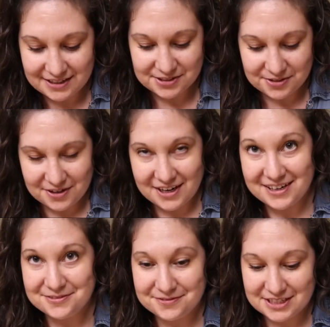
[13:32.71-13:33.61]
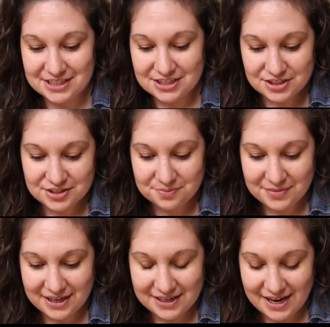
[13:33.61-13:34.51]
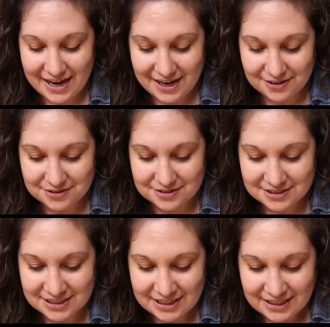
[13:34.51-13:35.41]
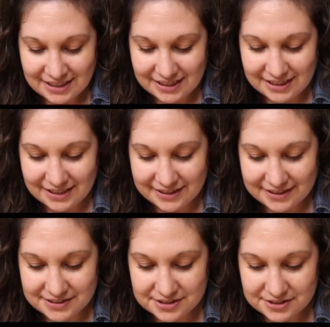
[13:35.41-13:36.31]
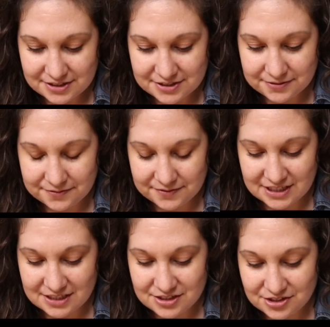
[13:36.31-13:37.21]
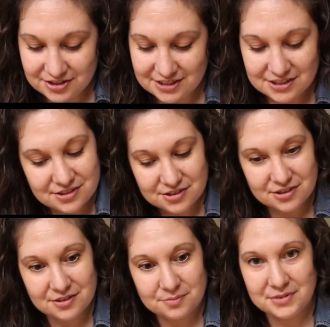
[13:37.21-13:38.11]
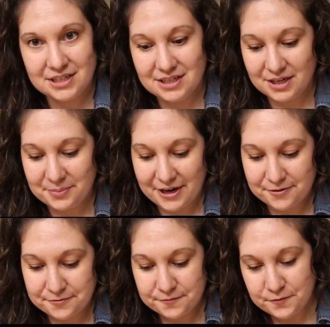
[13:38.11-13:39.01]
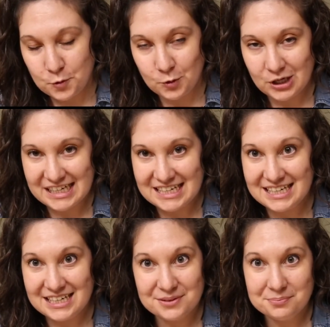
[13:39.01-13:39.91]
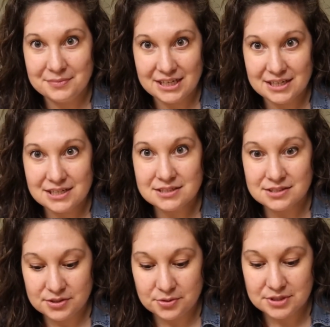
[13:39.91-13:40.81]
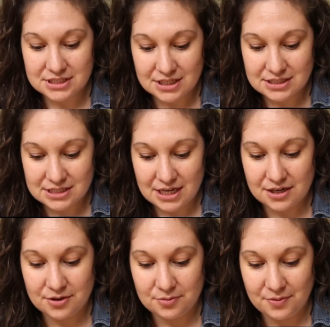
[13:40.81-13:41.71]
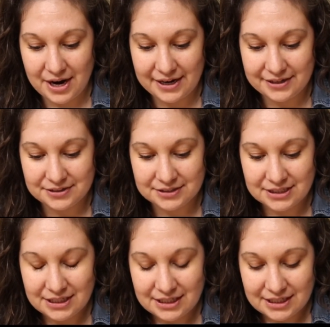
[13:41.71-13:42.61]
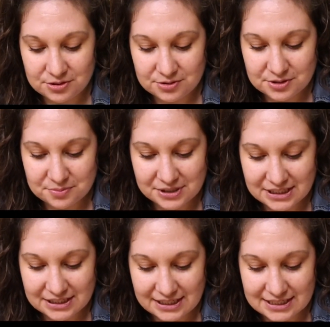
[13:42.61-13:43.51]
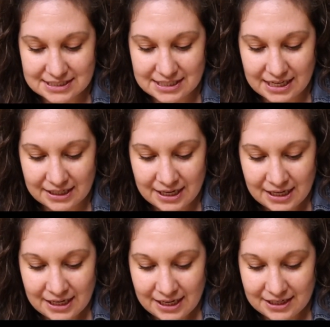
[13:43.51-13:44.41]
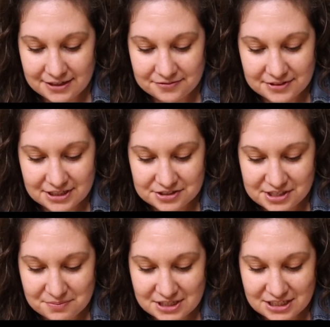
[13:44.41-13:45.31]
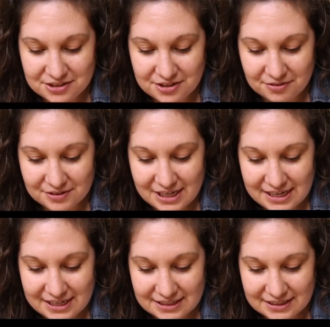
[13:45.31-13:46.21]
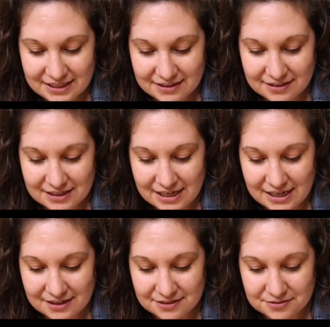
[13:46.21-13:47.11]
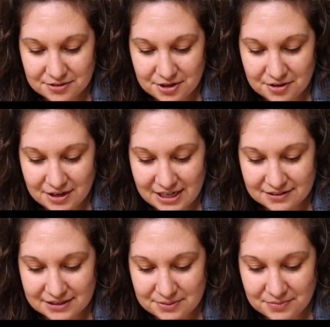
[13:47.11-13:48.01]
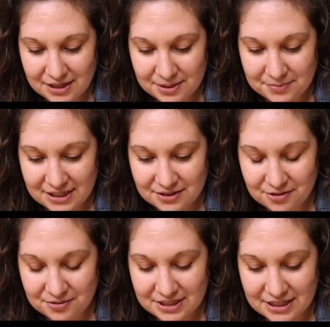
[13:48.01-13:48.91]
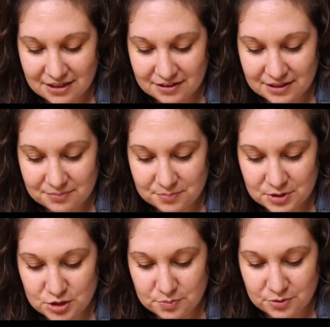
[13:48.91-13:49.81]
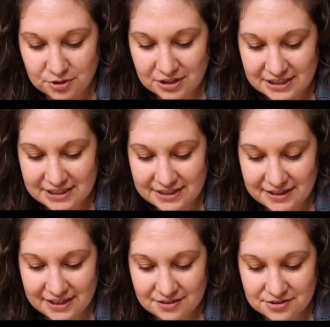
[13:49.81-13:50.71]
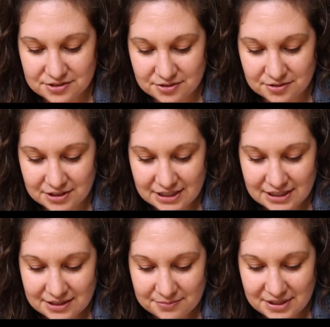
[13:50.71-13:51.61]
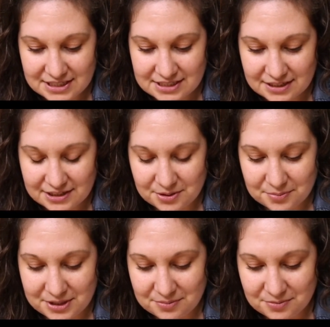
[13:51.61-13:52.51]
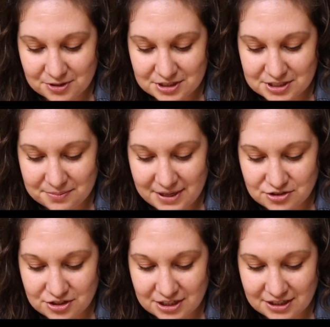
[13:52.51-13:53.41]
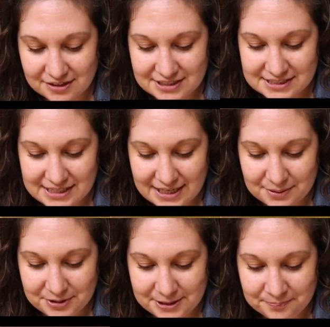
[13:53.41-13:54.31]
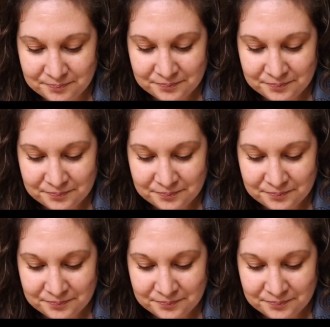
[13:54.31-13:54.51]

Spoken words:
so I finished my owl, and start to finish this took me about 40 minutes, so it does take a while to complete, like I said. And if there's something you don't like, I don't know, I think I may go in there and push more in there so it makes it a little bit more symmetric on the side. But